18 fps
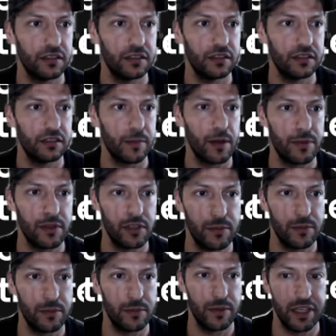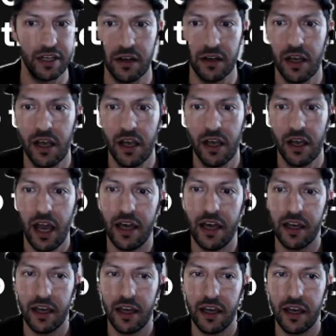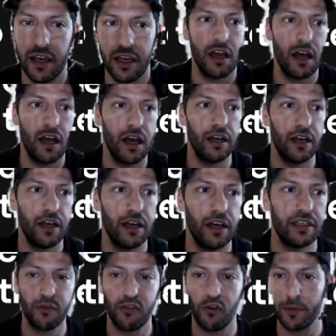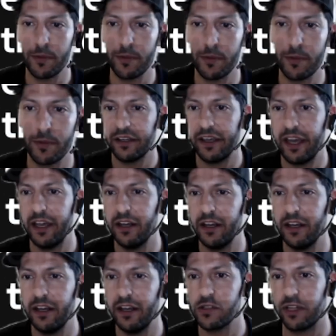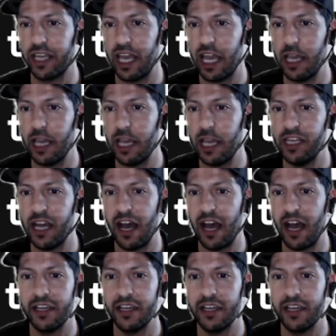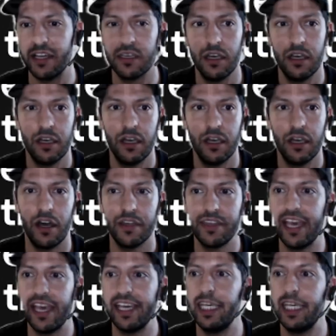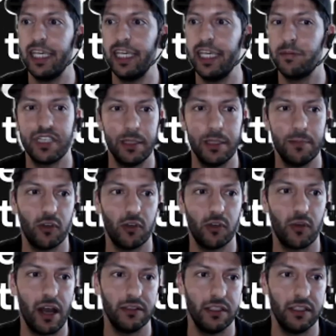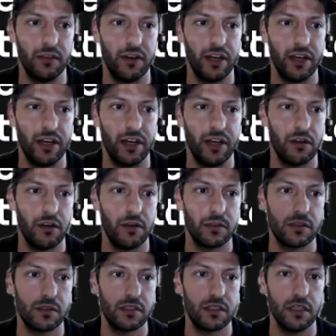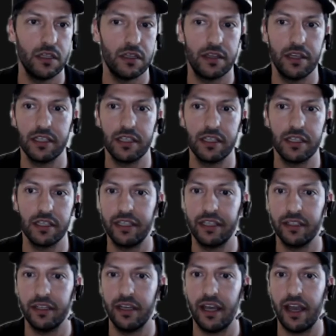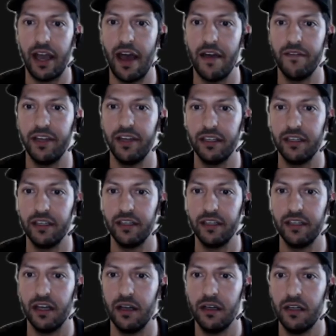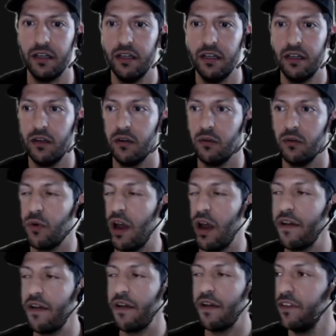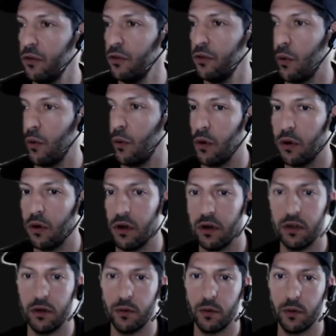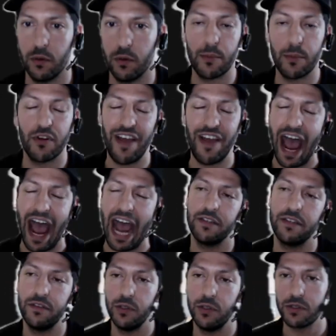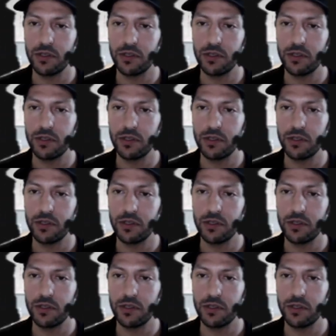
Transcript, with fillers: step it up a little bit here. And then uh, key performance indicators, or K P Is, uh, they keep the team grounded, right? So uh, things like having uh, revenue or, or number of active